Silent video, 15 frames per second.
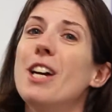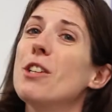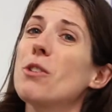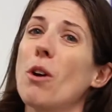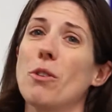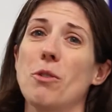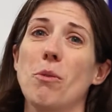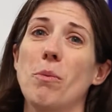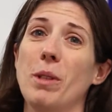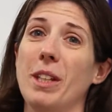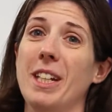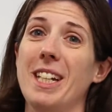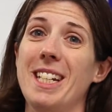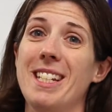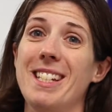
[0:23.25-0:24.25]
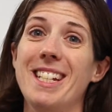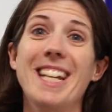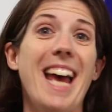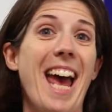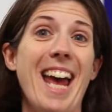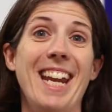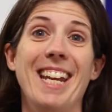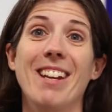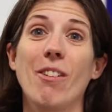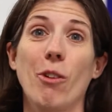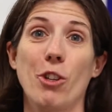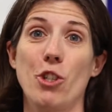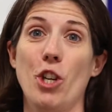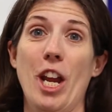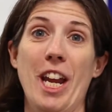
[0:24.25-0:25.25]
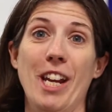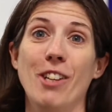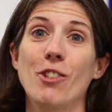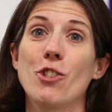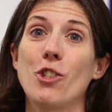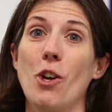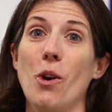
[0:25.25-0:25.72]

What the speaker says: It's also really easy to edit or change.